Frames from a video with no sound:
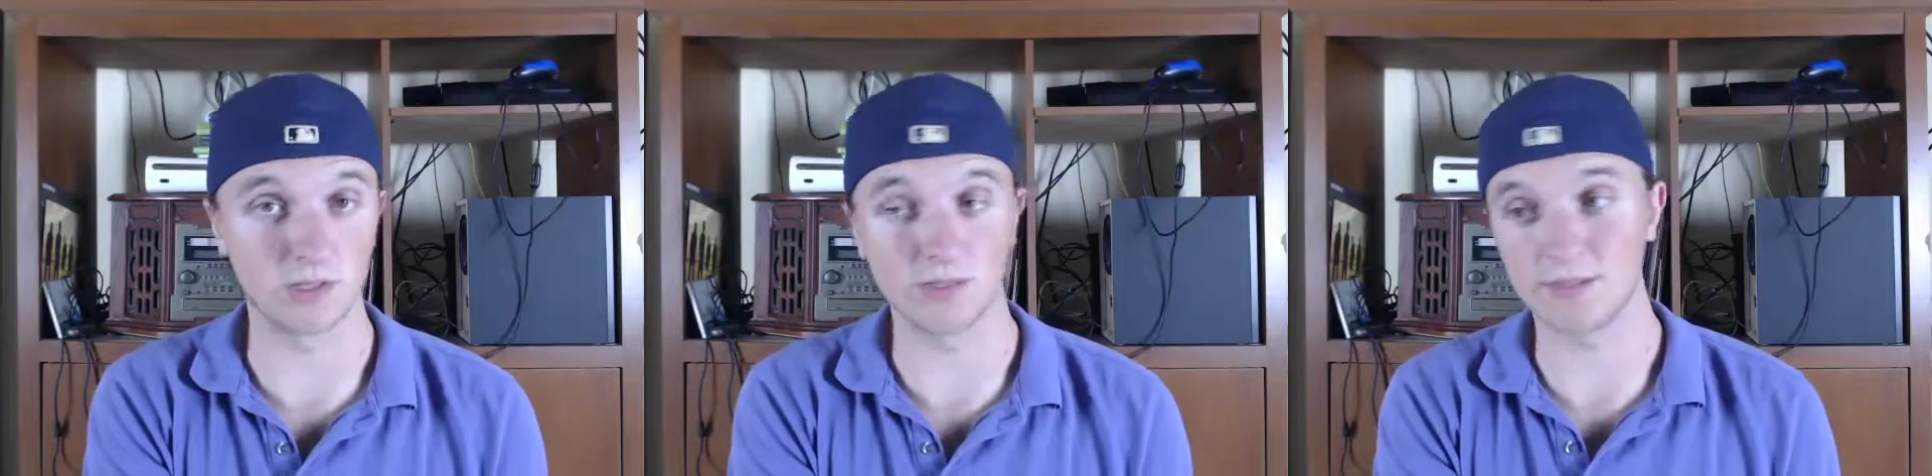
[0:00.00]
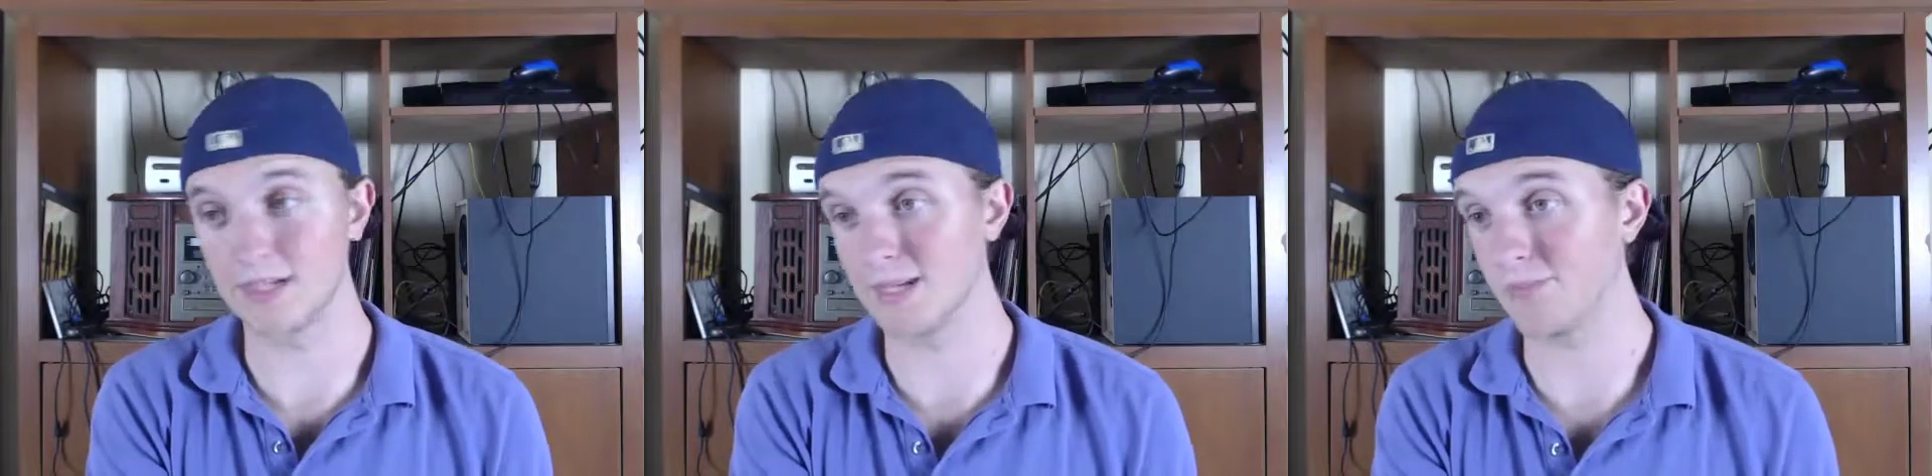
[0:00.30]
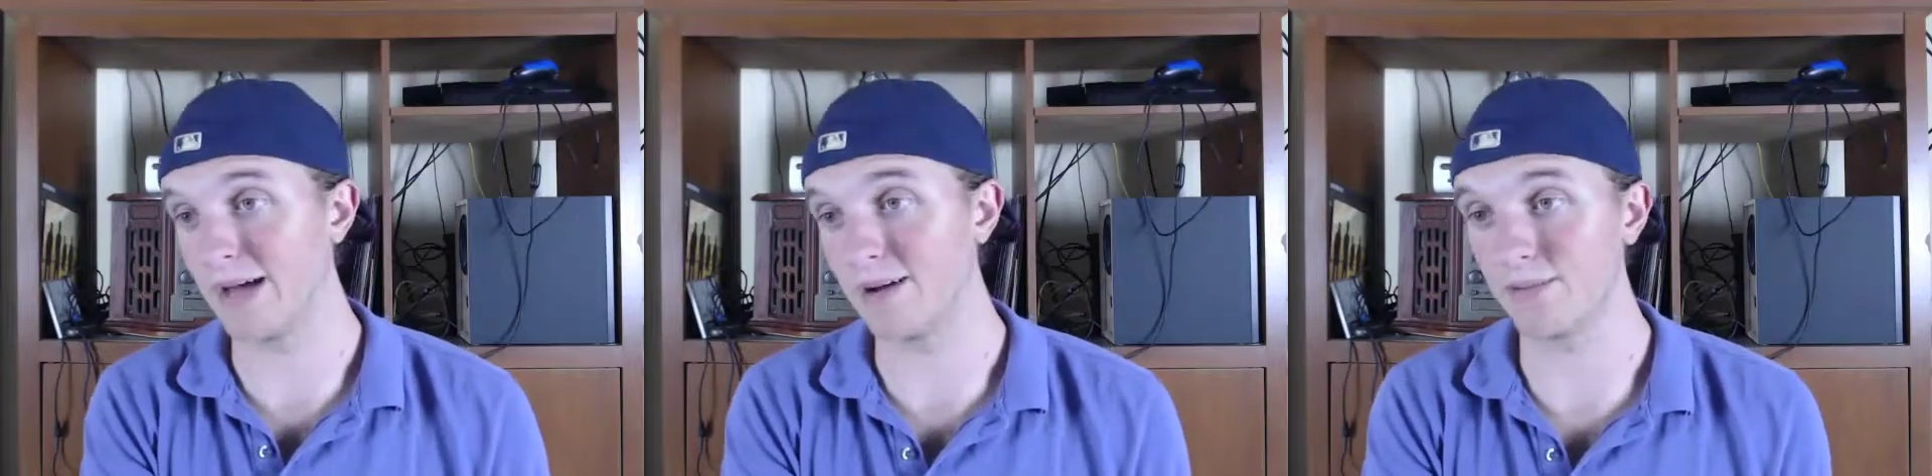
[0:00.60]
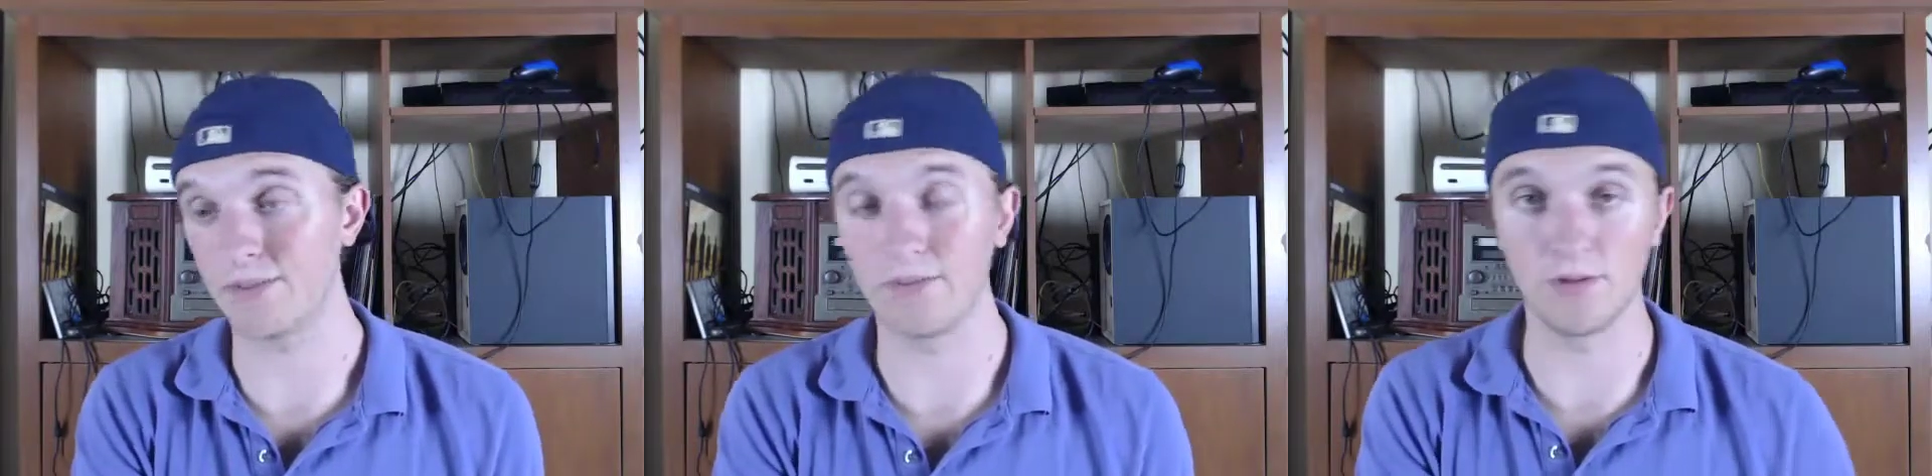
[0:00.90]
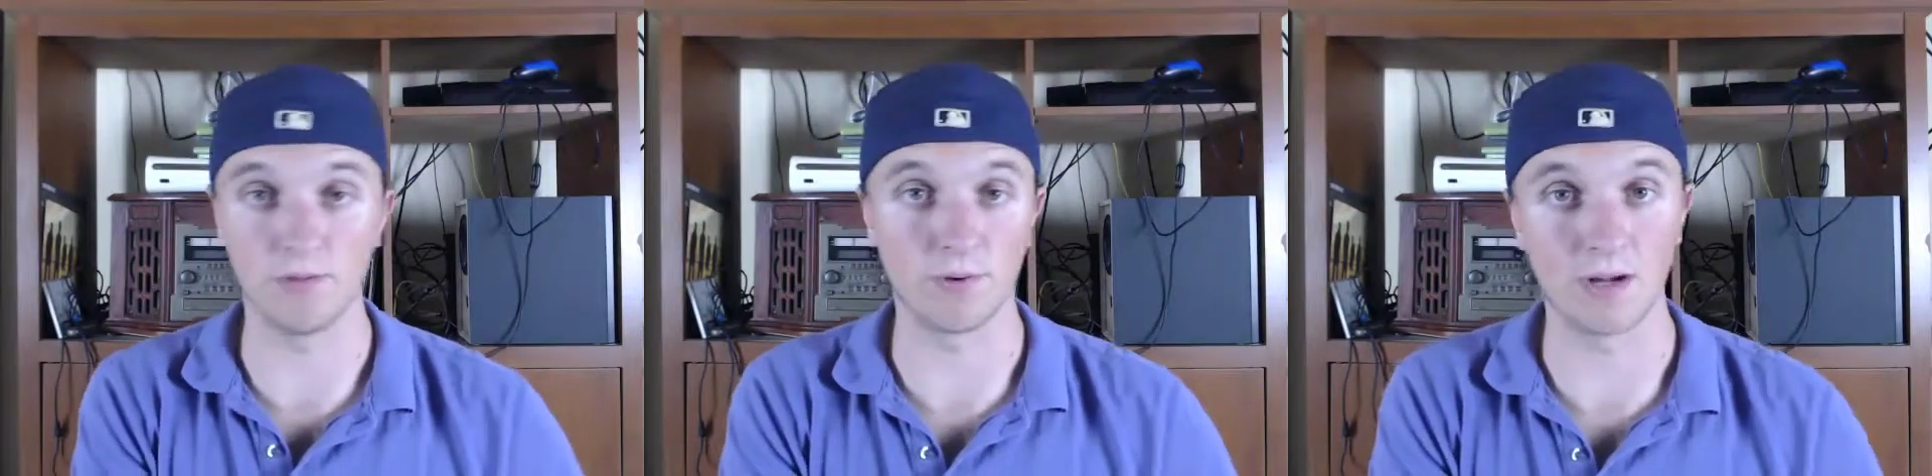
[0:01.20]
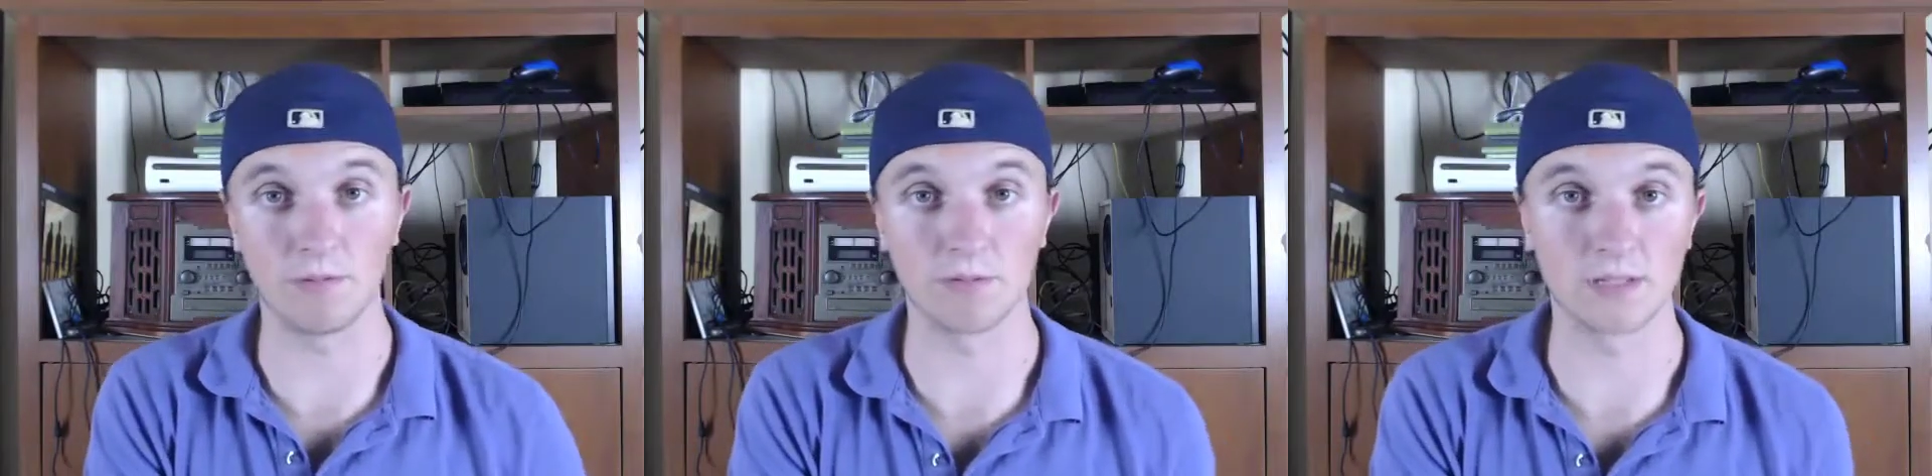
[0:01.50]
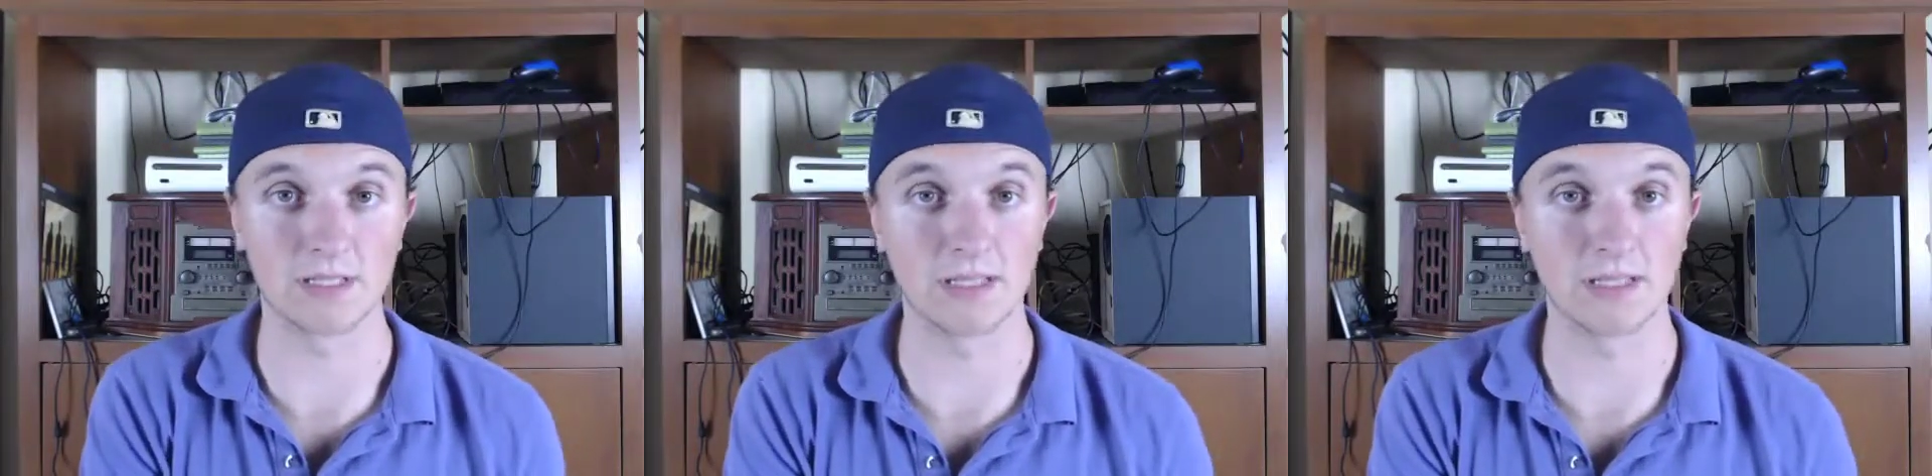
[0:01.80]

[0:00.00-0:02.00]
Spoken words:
You take him out, you probably